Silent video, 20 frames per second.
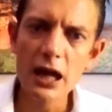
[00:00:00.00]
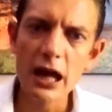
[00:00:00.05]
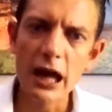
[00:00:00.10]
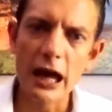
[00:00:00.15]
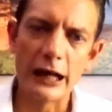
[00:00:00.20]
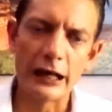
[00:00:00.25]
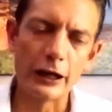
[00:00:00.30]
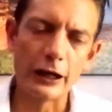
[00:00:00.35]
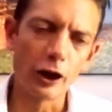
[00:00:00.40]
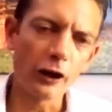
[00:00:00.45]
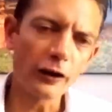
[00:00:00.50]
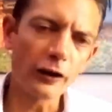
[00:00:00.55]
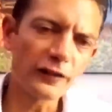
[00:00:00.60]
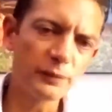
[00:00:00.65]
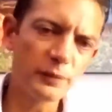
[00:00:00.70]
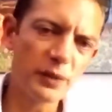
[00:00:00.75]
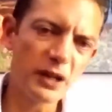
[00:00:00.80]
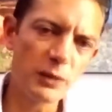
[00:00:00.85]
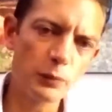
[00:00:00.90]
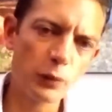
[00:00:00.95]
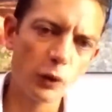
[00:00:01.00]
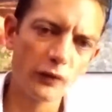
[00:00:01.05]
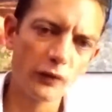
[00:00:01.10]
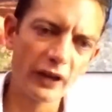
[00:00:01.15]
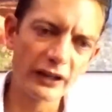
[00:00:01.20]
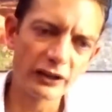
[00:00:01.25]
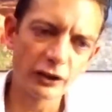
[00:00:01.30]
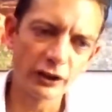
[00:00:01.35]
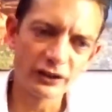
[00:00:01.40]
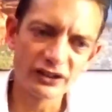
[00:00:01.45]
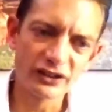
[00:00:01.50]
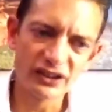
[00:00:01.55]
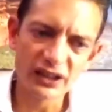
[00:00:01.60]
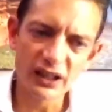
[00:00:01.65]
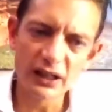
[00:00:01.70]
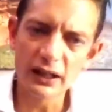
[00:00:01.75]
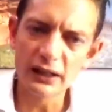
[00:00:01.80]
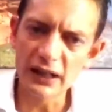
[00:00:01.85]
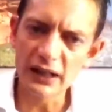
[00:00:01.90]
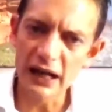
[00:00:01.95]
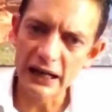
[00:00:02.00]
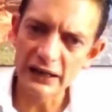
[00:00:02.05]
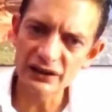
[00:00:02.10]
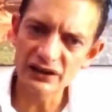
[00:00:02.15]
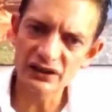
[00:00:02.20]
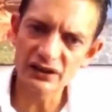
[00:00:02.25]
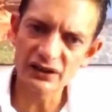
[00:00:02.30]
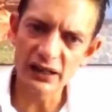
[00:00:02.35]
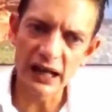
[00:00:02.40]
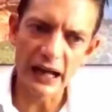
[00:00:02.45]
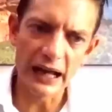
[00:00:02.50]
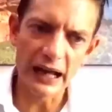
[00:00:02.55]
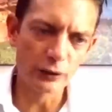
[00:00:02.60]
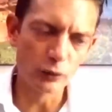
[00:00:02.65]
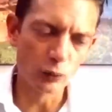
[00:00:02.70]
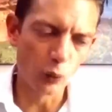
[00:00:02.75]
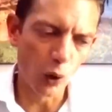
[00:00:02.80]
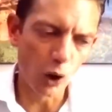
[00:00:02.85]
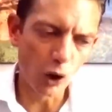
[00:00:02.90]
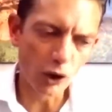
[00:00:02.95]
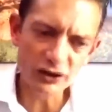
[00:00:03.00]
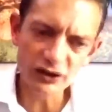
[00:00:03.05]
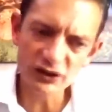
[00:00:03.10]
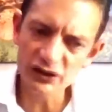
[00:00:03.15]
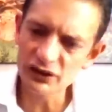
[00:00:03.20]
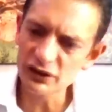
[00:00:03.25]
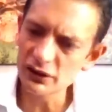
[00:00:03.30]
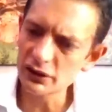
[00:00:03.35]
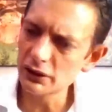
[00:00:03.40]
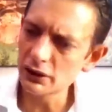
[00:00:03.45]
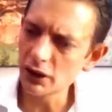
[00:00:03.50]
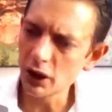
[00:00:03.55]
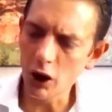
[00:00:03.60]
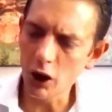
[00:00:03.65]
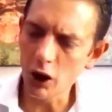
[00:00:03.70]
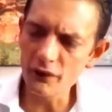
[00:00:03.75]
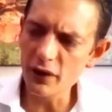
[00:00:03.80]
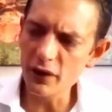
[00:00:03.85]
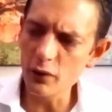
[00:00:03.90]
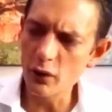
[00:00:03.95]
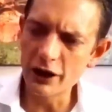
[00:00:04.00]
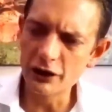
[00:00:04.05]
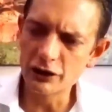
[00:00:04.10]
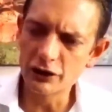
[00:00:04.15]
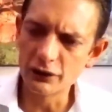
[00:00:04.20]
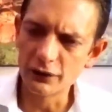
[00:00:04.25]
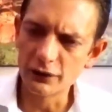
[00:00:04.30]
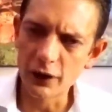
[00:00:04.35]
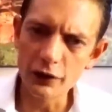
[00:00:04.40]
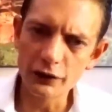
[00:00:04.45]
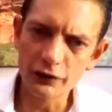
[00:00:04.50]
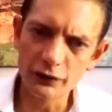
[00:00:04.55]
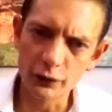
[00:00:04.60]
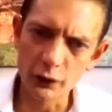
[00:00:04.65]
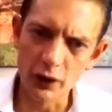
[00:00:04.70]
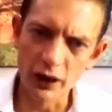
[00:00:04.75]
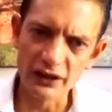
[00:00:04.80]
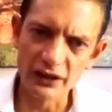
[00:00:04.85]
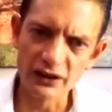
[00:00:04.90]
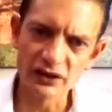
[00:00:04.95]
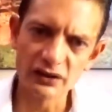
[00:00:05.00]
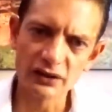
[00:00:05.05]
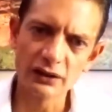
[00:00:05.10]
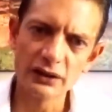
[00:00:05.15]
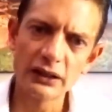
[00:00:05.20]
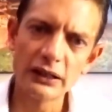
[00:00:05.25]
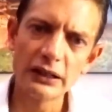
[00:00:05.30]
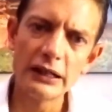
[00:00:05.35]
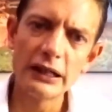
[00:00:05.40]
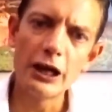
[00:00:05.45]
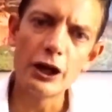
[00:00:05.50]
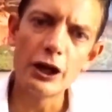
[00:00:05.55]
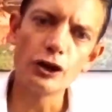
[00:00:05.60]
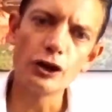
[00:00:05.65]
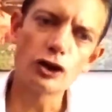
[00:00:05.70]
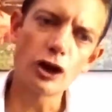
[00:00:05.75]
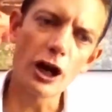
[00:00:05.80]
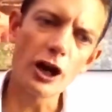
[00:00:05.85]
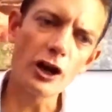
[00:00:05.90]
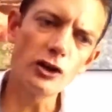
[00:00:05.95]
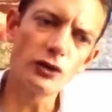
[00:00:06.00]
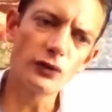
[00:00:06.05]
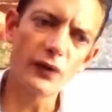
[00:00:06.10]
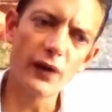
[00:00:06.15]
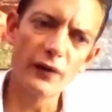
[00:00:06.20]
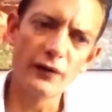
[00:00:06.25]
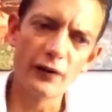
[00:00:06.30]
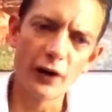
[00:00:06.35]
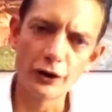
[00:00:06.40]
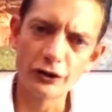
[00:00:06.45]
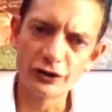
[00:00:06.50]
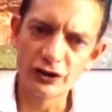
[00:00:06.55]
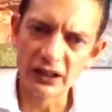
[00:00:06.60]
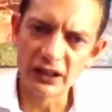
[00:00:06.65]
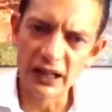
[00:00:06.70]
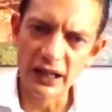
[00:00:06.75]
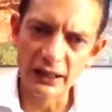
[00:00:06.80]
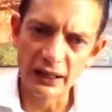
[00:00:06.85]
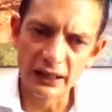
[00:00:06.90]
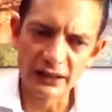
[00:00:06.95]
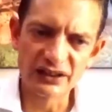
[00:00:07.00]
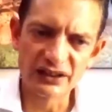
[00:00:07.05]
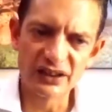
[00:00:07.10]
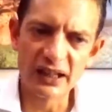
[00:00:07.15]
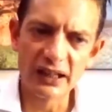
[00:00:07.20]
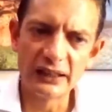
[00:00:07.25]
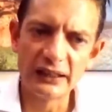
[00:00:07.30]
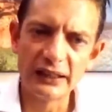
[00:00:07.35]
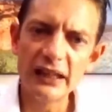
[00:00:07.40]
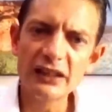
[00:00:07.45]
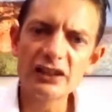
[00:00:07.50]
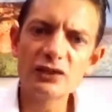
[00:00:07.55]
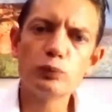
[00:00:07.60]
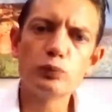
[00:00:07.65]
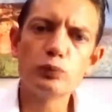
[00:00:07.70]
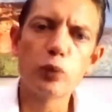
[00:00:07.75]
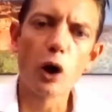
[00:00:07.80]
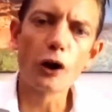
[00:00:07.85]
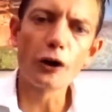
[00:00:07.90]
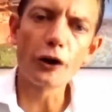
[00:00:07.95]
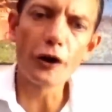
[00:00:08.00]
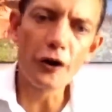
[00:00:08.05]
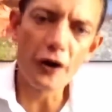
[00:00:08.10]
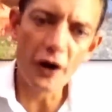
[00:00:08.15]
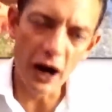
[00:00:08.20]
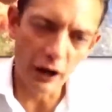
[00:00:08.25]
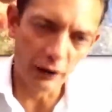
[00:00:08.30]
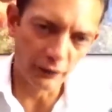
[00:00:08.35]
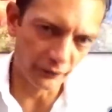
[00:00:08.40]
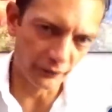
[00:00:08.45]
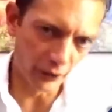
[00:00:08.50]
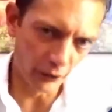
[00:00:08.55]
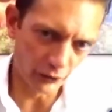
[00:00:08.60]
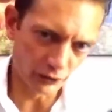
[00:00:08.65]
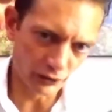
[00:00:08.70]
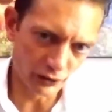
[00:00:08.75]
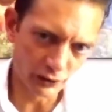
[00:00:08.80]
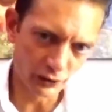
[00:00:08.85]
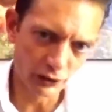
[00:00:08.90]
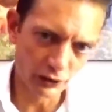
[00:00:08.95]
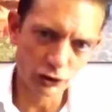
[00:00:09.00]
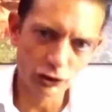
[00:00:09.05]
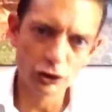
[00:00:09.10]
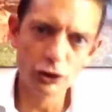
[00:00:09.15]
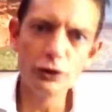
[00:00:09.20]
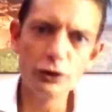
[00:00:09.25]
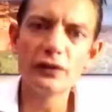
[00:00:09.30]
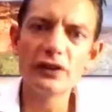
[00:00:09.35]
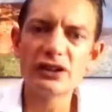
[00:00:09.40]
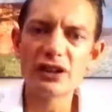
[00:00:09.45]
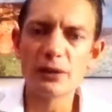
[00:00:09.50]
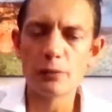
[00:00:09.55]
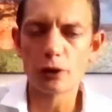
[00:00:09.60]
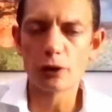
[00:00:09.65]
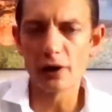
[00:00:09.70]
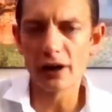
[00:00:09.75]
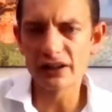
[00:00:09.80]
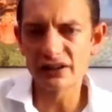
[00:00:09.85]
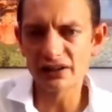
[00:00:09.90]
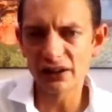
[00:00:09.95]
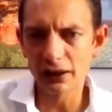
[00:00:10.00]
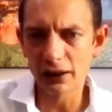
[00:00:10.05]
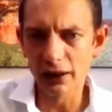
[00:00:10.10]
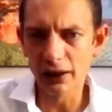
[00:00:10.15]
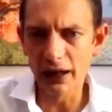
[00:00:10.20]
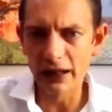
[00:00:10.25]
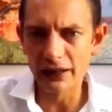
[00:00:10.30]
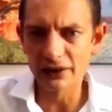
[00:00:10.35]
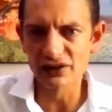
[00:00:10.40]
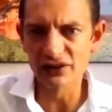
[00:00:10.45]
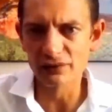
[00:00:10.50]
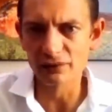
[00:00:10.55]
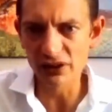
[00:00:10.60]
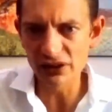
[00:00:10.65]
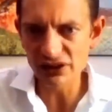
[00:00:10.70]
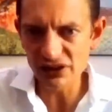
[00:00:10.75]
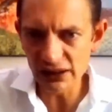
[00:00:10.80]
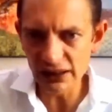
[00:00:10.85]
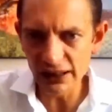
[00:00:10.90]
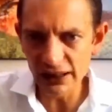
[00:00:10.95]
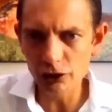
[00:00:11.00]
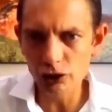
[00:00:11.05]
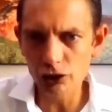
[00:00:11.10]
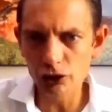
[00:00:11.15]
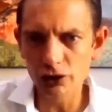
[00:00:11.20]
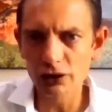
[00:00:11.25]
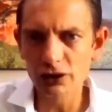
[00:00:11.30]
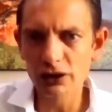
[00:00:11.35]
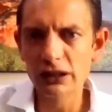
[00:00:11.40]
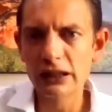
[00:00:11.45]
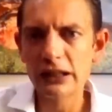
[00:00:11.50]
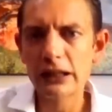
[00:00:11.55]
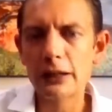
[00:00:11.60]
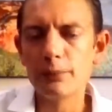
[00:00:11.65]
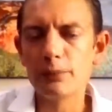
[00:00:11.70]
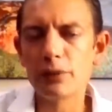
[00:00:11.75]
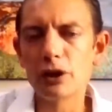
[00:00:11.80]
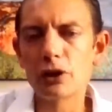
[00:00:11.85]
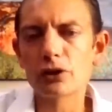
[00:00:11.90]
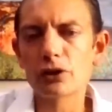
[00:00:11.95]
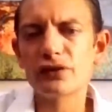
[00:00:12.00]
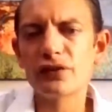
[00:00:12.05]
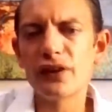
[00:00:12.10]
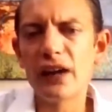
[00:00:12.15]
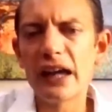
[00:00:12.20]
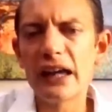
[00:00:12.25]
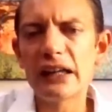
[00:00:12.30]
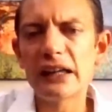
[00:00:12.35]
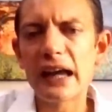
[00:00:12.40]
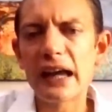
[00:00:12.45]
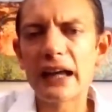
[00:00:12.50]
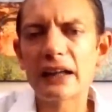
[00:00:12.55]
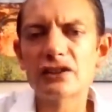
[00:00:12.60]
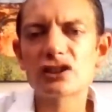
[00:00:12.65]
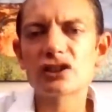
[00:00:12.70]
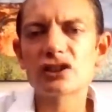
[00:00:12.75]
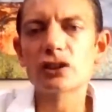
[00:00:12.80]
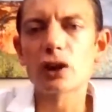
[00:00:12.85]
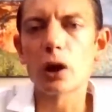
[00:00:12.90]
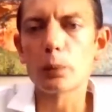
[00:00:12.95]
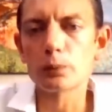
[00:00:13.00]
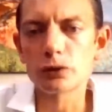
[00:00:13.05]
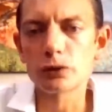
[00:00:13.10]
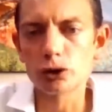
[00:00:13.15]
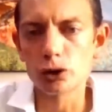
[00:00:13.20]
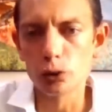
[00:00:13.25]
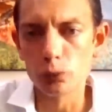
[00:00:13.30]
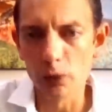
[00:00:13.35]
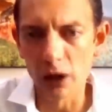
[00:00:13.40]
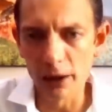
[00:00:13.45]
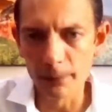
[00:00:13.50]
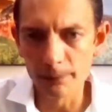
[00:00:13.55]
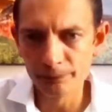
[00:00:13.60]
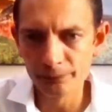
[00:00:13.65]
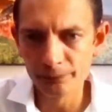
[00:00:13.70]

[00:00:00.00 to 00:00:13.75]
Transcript: And a lot of people that considered us and was on their way to vote for us changed their vote again and said, let's borrow our vote to the Democratic Alliance in this election because they can stop Zuma.